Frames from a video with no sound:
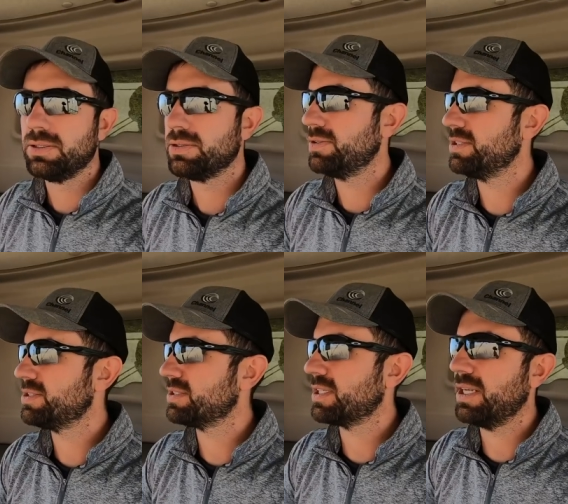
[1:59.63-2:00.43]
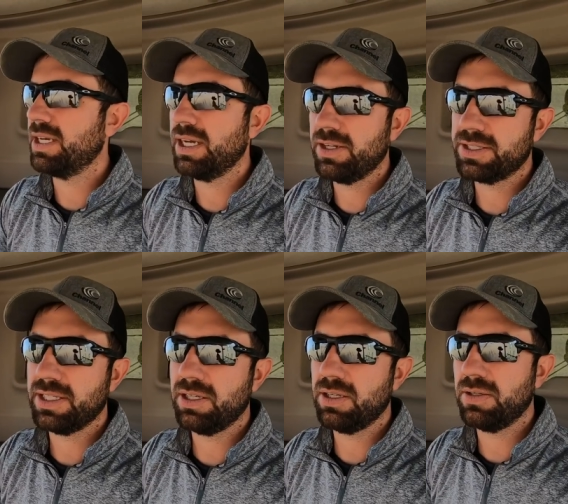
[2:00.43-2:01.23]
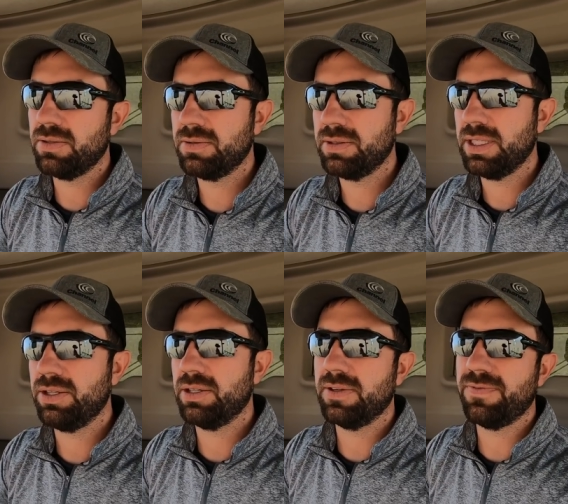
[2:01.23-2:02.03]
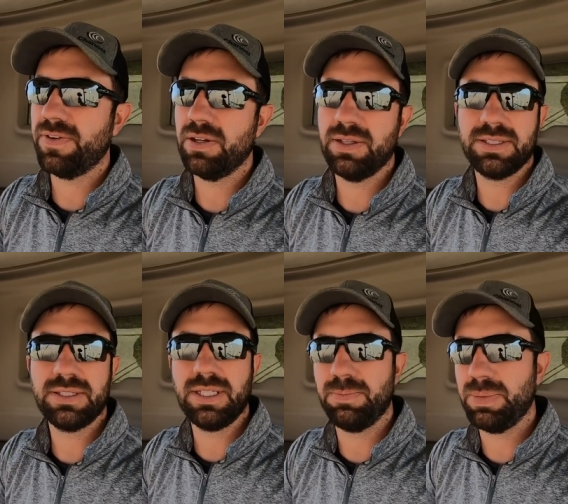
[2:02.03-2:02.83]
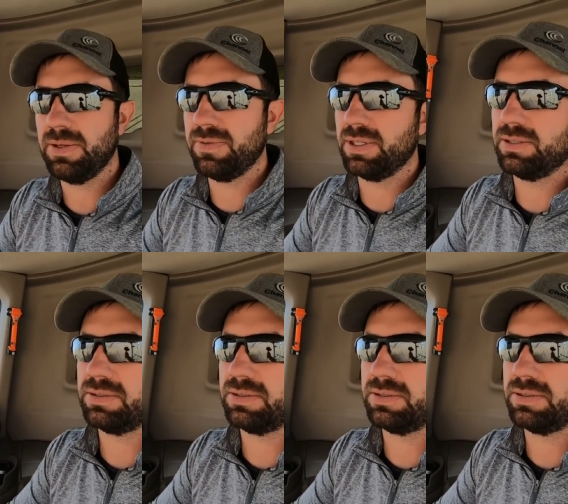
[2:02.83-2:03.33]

So this is kind of how to tell that you're on a fairly steep pivot.